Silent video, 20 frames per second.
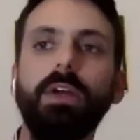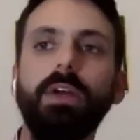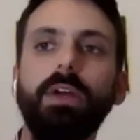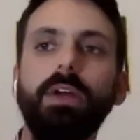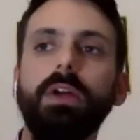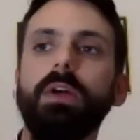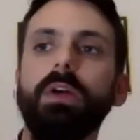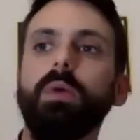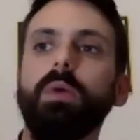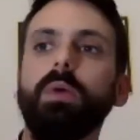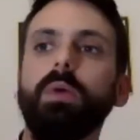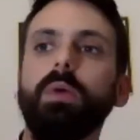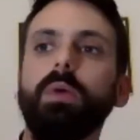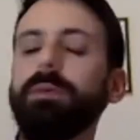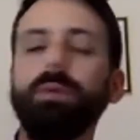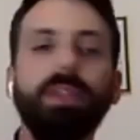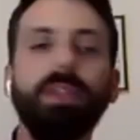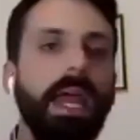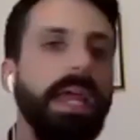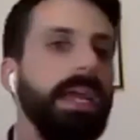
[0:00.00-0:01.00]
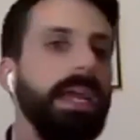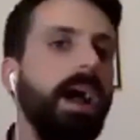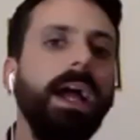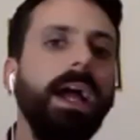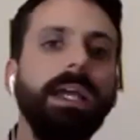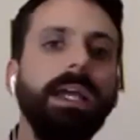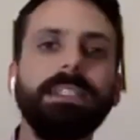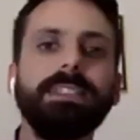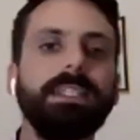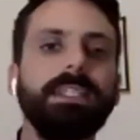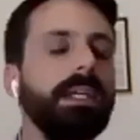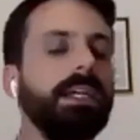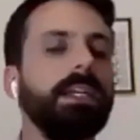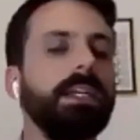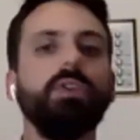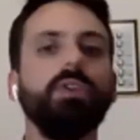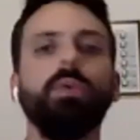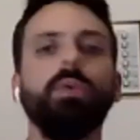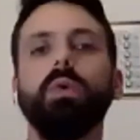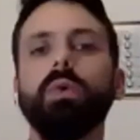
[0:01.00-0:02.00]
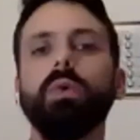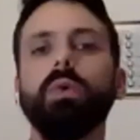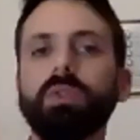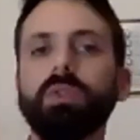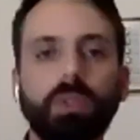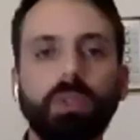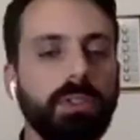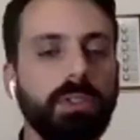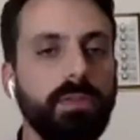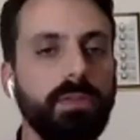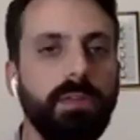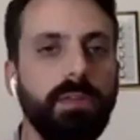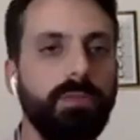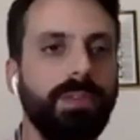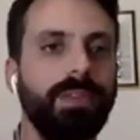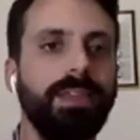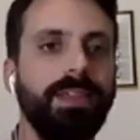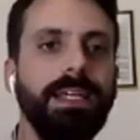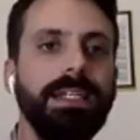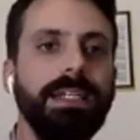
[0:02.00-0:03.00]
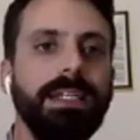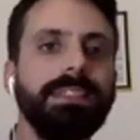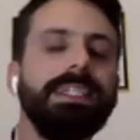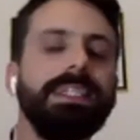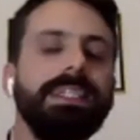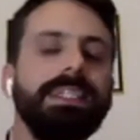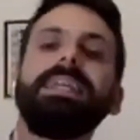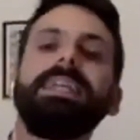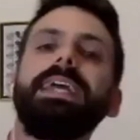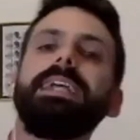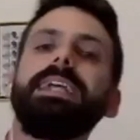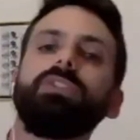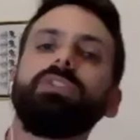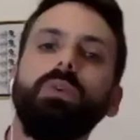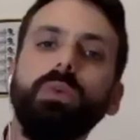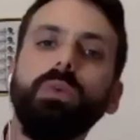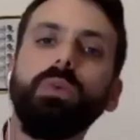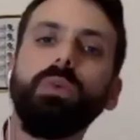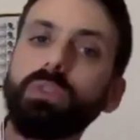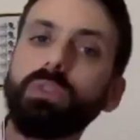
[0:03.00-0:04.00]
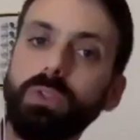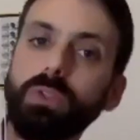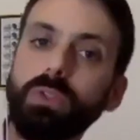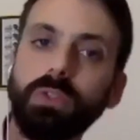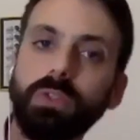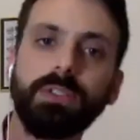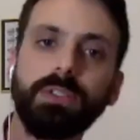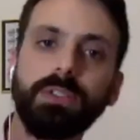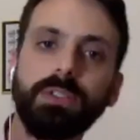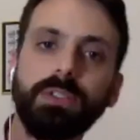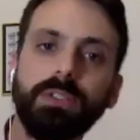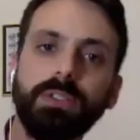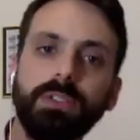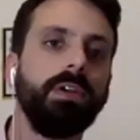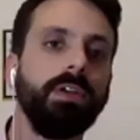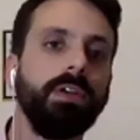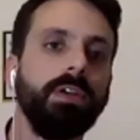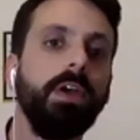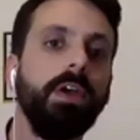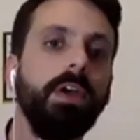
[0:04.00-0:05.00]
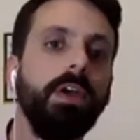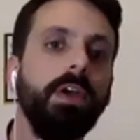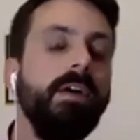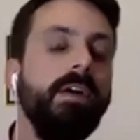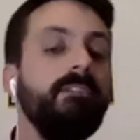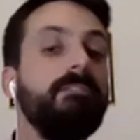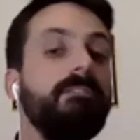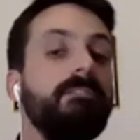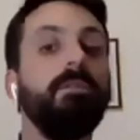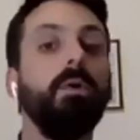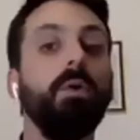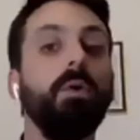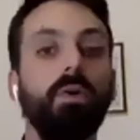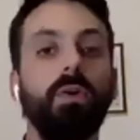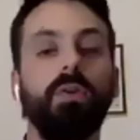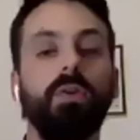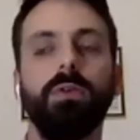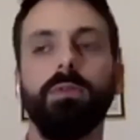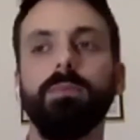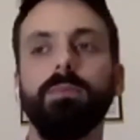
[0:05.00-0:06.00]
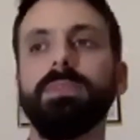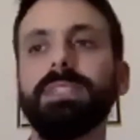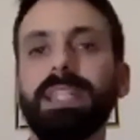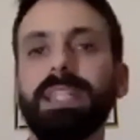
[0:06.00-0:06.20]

What we're seeing with AI is that it can do all sorts of different things. It takes all sorts of different forms.